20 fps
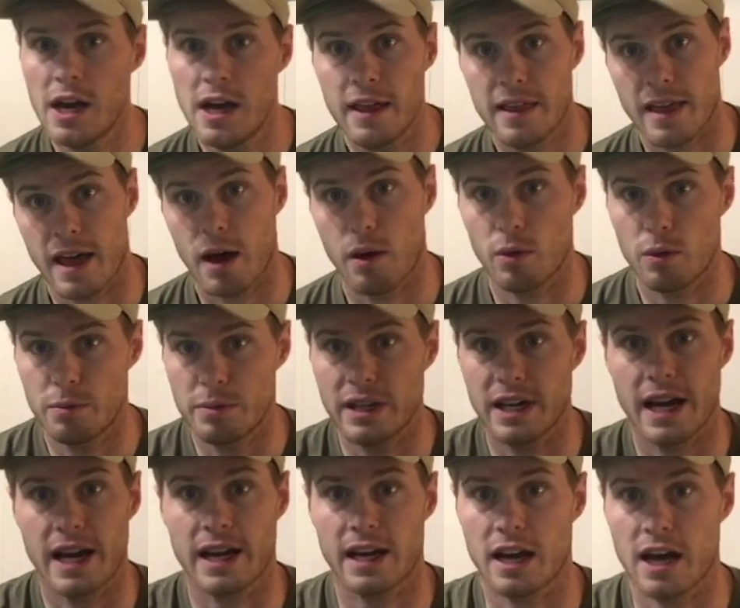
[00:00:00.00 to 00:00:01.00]
That will be
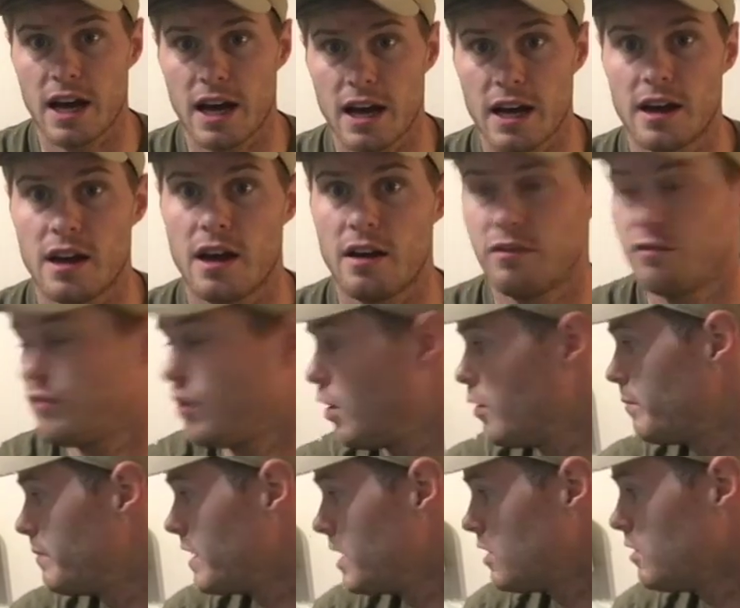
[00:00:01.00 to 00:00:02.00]
like a
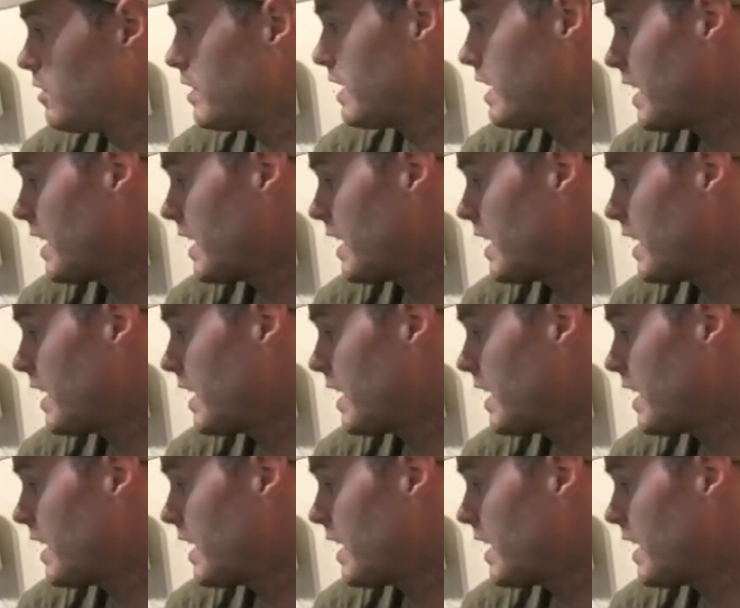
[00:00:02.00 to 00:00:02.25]
foam that you can